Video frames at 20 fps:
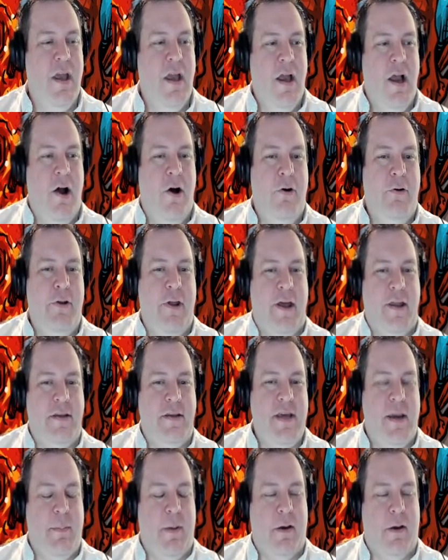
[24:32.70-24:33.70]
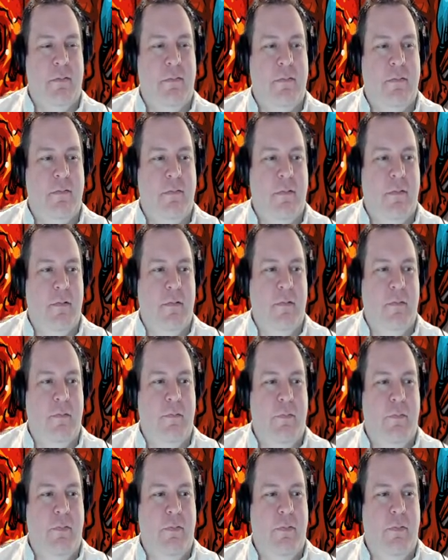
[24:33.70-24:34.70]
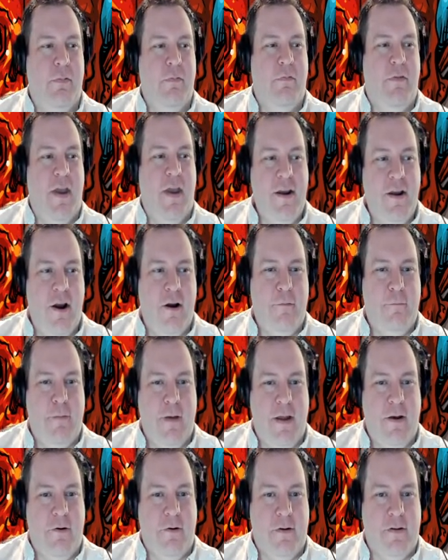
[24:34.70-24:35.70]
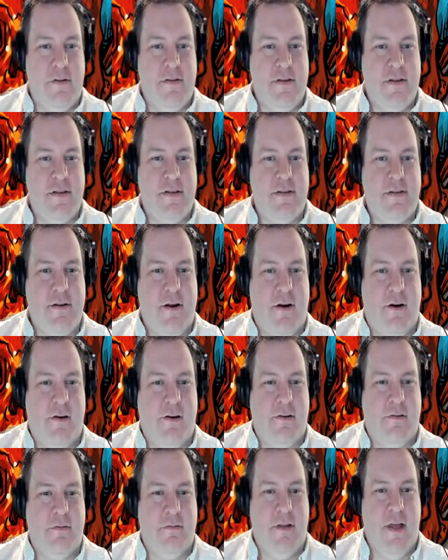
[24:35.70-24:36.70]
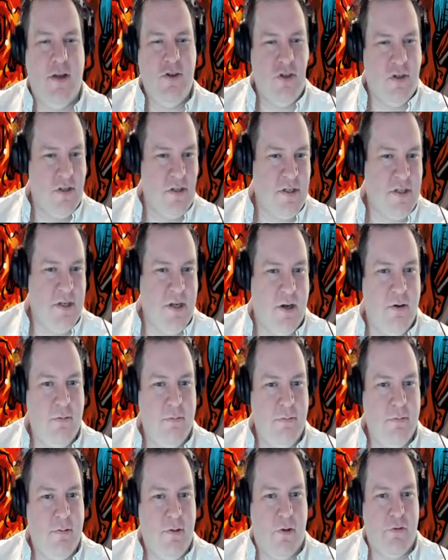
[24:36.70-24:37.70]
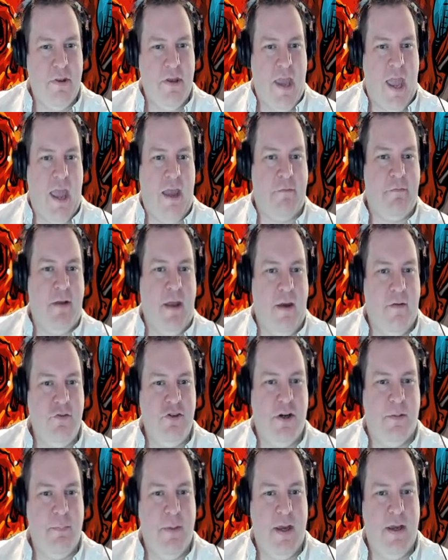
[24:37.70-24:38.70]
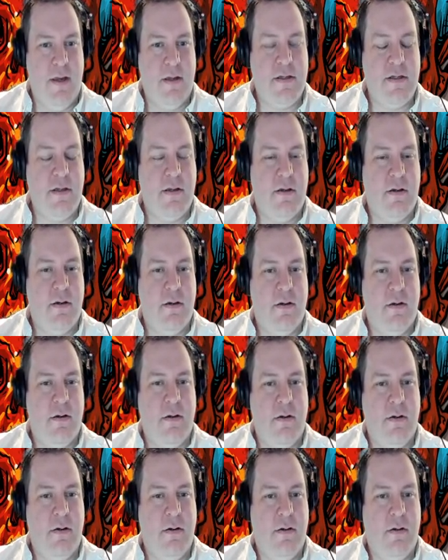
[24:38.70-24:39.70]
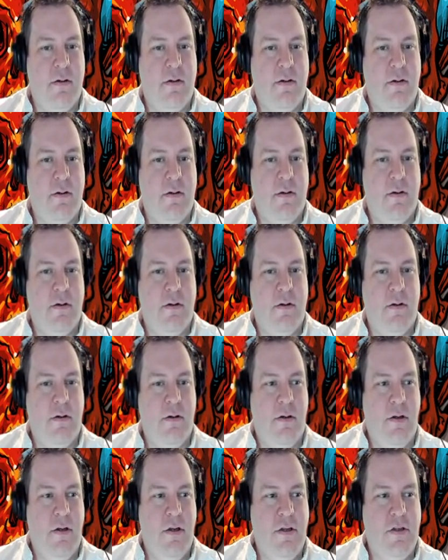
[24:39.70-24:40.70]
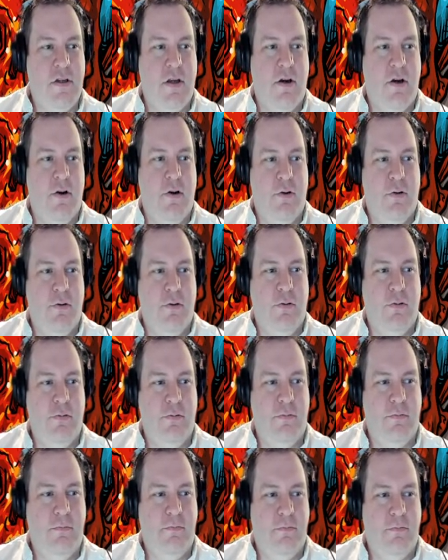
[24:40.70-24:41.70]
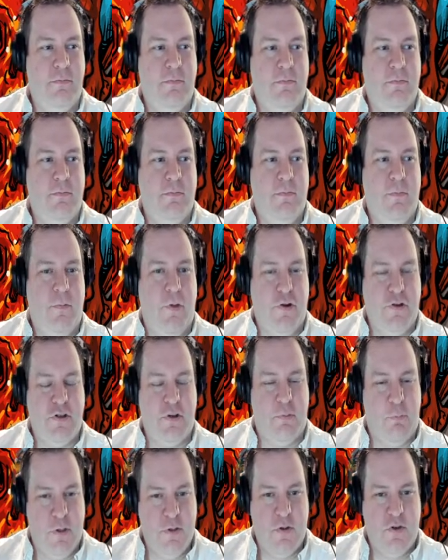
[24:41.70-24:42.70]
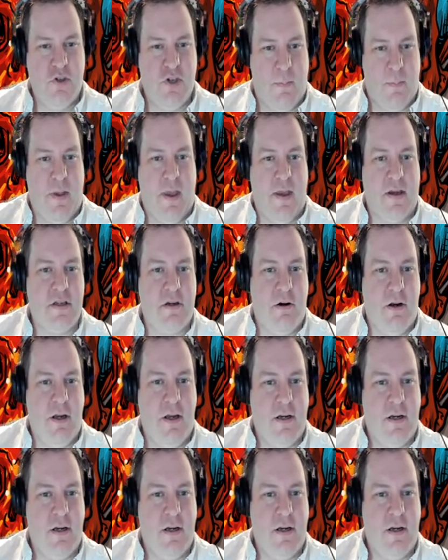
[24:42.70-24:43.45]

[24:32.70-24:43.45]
Hold on, time out. Vanguard veterans are legends, no? Don't they have to have jump packs? Yeah. So those are ones with jump packs, correct?